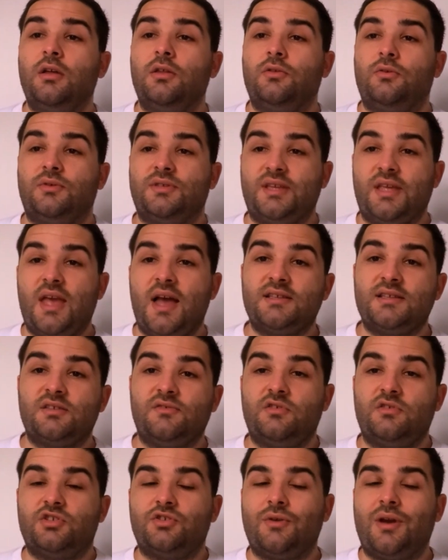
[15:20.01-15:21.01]
There's a yes
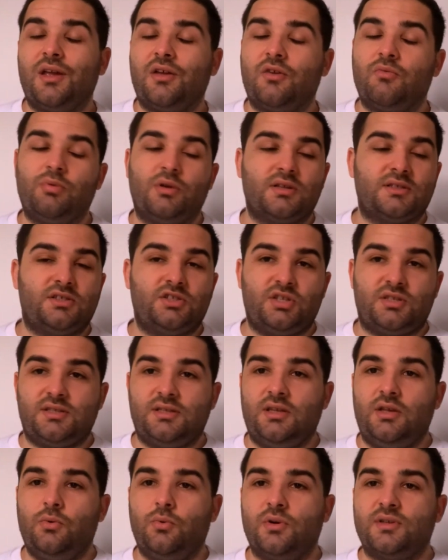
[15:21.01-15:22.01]
of the striker because
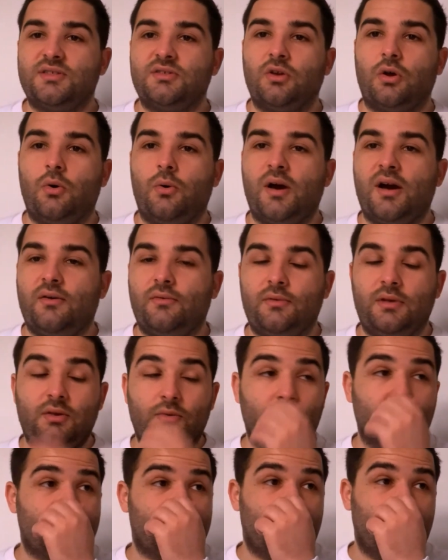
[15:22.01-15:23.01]
just he wants to go out. He
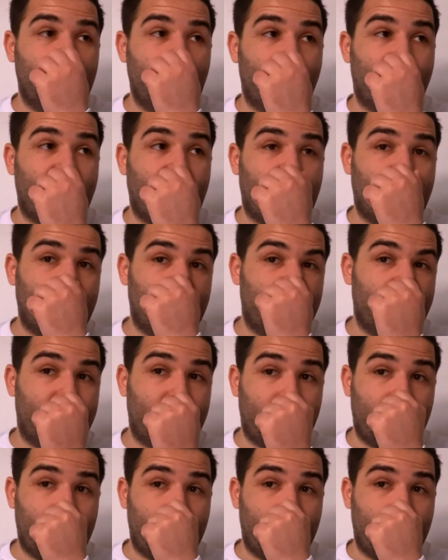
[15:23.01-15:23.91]
wants to leave England.